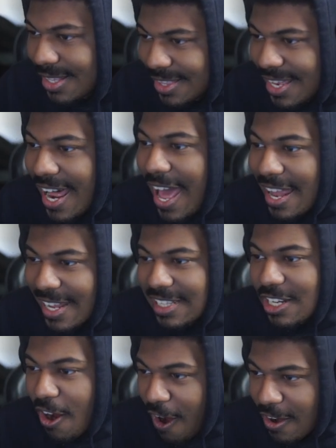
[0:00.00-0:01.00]
Yeah, I, I
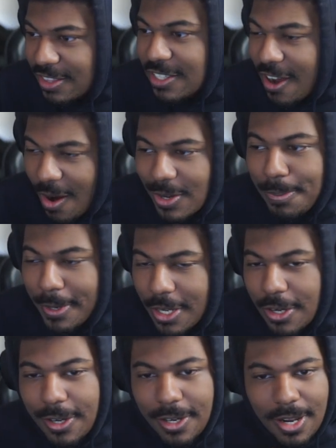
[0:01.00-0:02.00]
like the cog. The cog is pretty
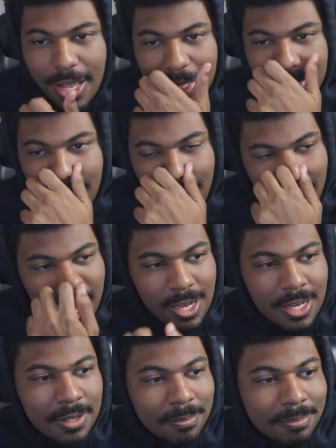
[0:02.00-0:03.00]
good. I like the cog.